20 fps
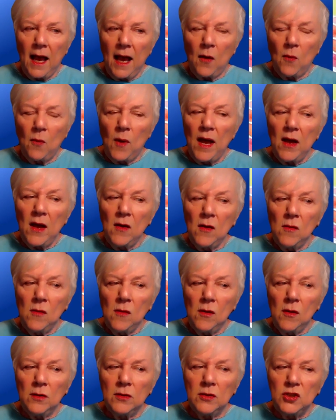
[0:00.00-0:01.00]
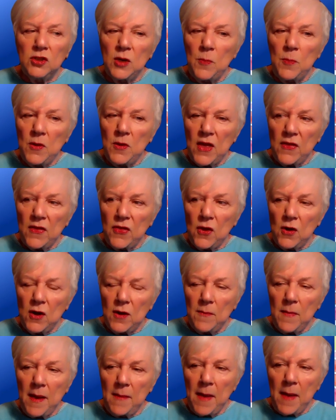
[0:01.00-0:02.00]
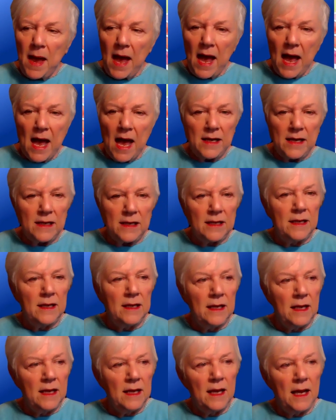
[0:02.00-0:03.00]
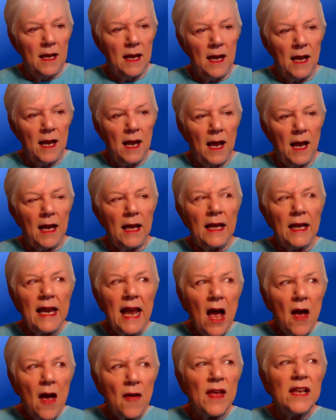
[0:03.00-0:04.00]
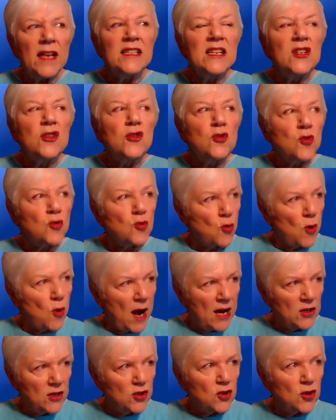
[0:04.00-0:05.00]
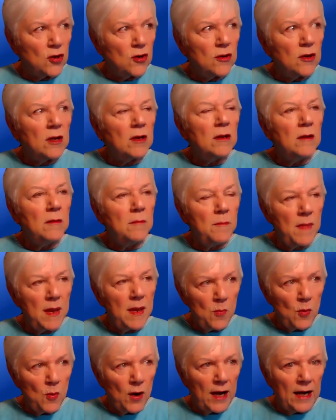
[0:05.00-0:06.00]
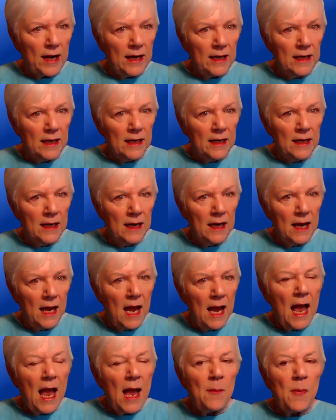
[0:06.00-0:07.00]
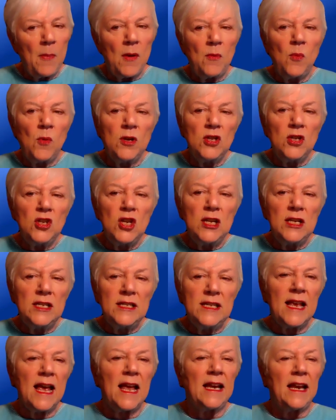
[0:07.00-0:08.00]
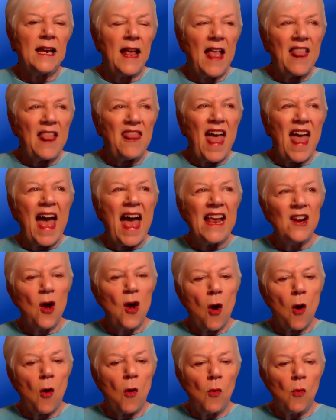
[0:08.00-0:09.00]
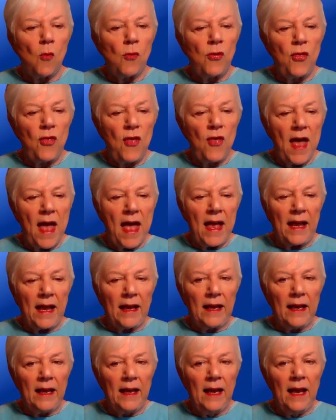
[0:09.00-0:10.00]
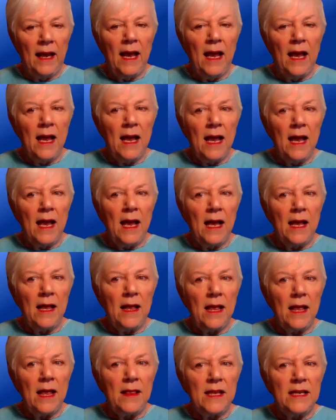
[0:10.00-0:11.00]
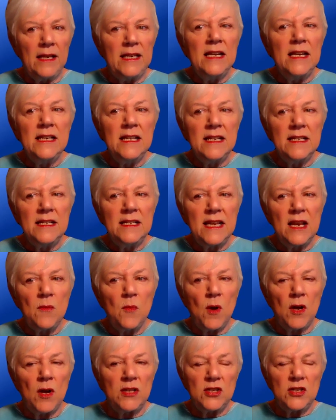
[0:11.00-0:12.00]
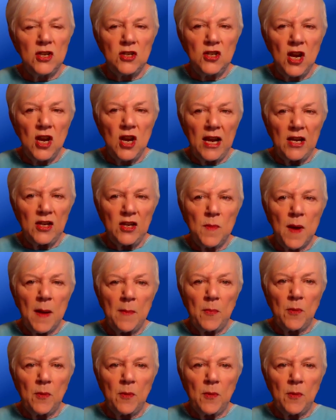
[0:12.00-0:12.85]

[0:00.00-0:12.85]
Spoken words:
Well, she put that thought in my mind. Yeah, that's a treasured memory. But when she said that old thing, the tendency was to change my